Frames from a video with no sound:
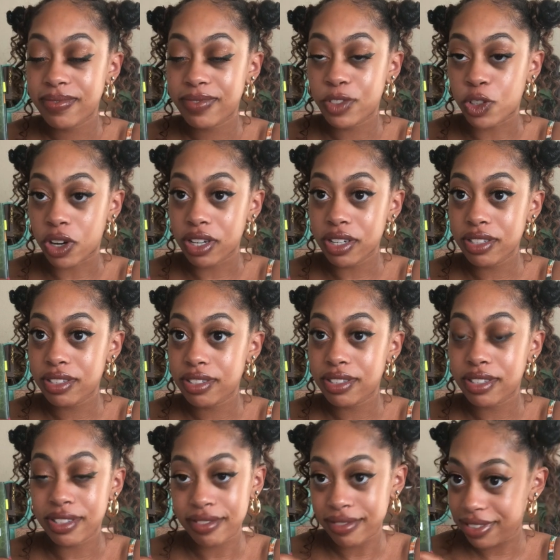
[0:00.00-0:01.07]
drugs,
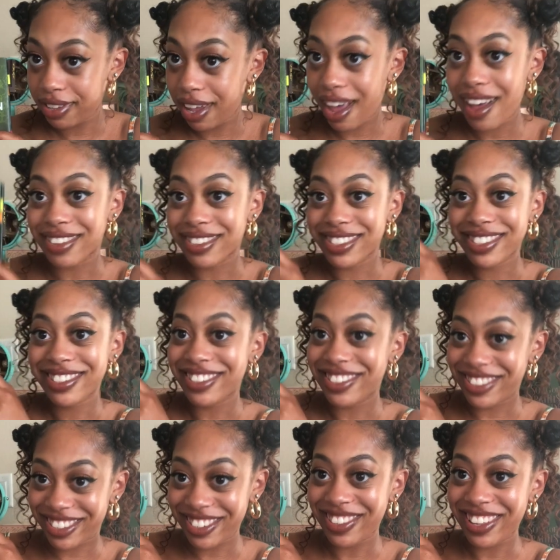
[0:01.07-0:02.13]
then yeah,
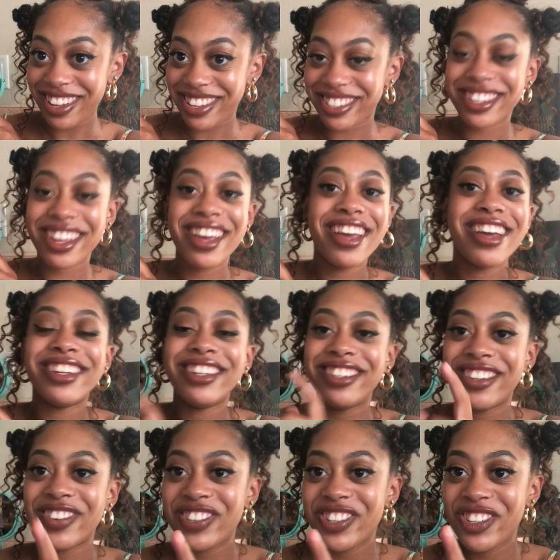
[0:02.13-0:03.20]
do this
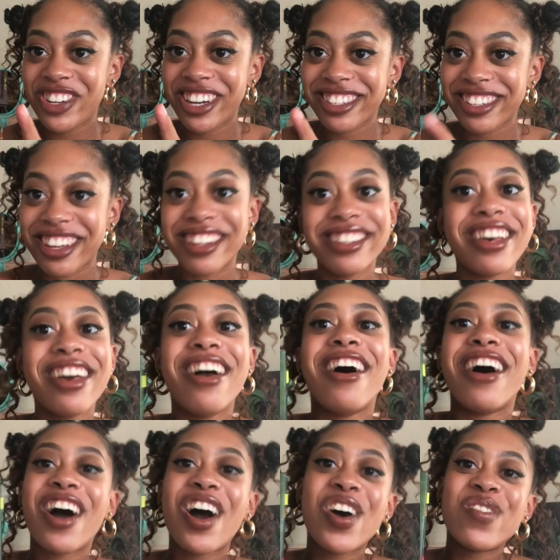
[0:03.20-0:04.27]
don't do drugs kids
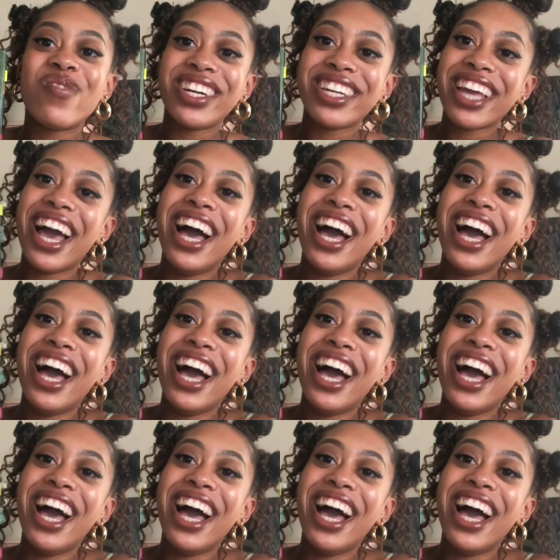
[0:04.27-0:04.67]
um but yeah